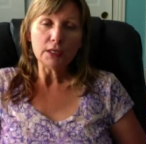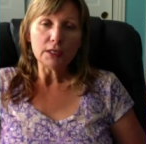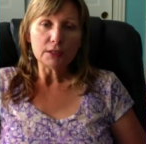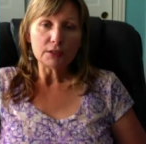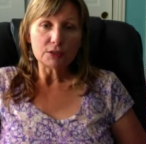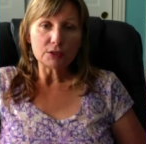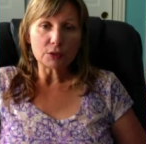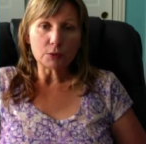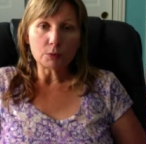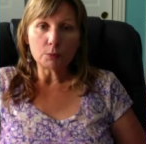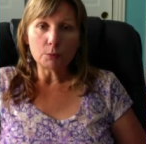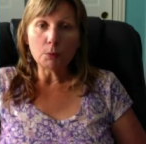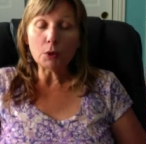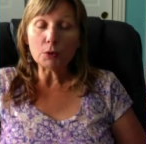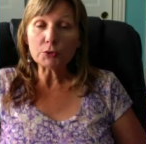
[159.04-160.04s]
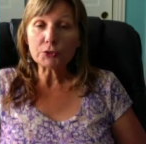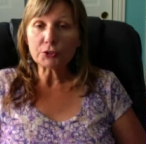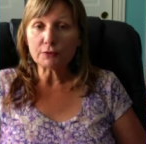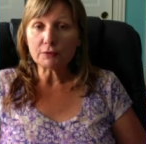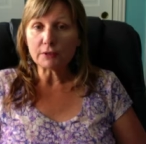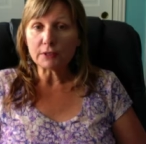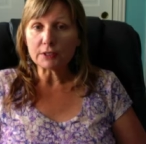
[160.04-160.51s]
So most
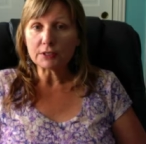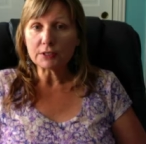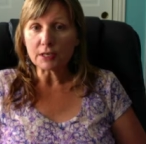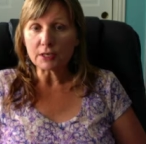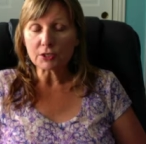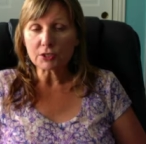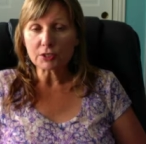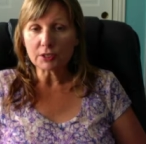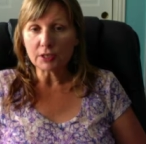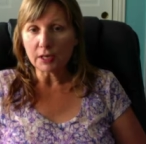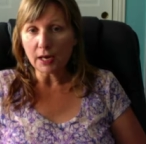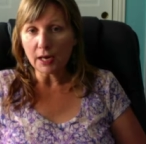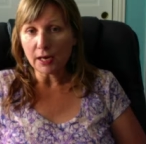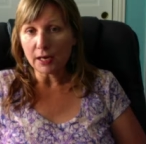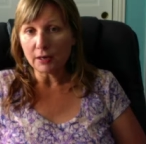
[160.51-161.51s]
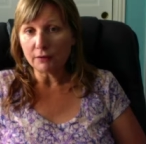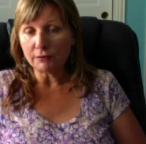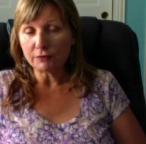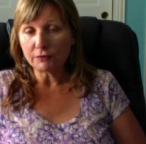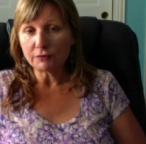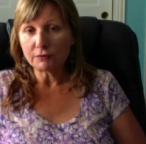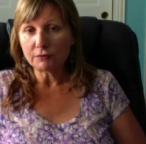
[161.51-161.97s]
of us actually have
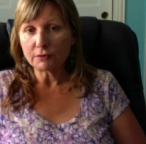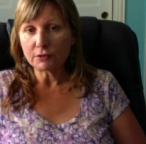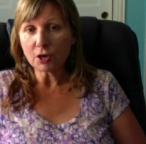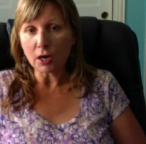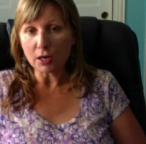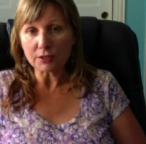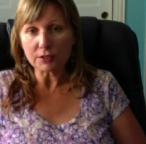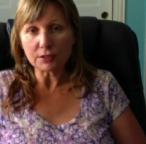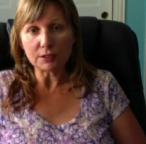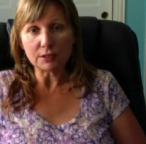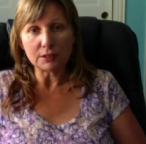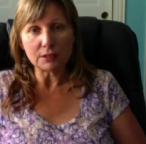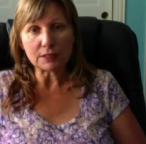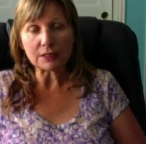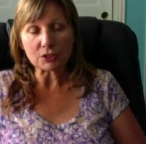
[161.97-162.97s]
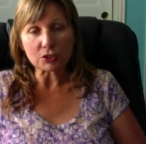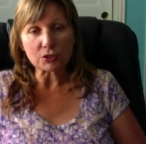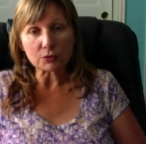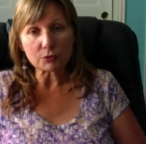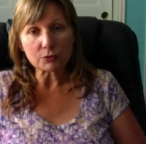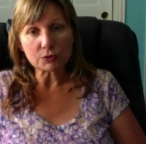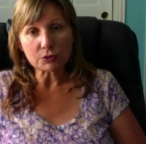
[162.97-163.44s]
toxin
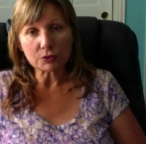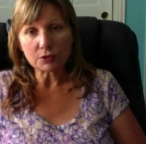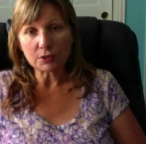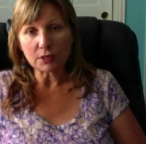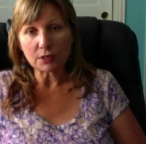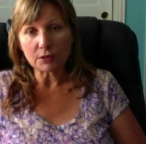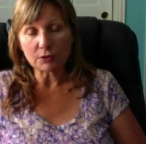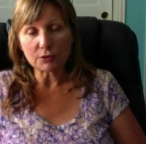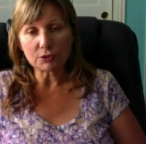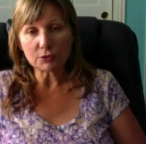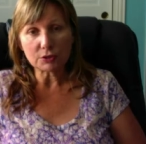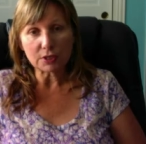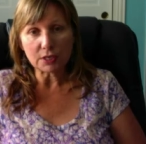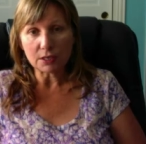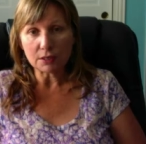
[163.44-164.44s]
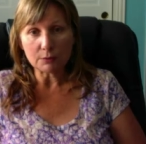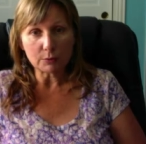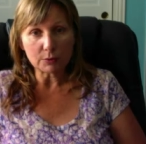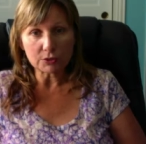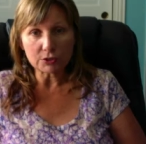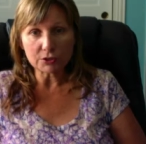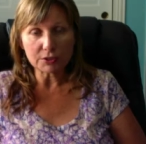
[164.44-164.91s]
issues that are associated
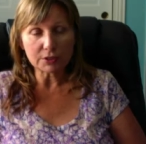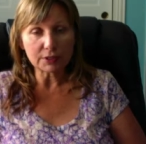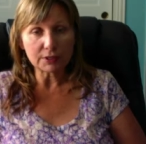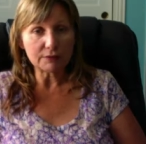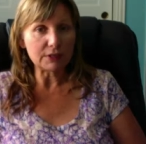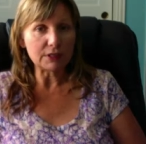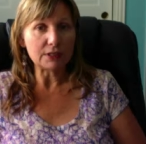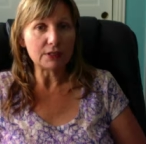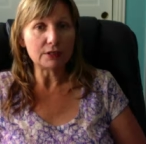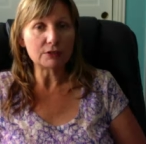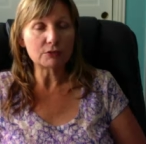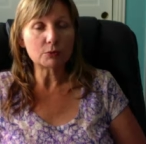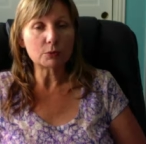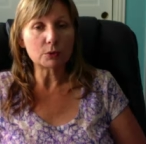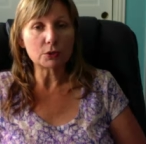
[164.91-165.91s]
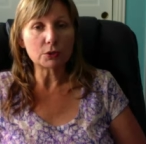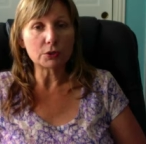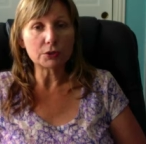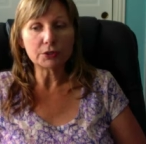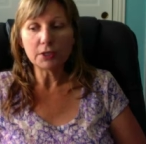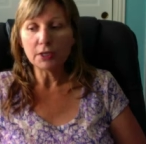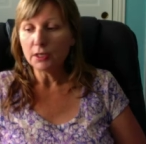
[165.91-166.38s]
with just living in this world.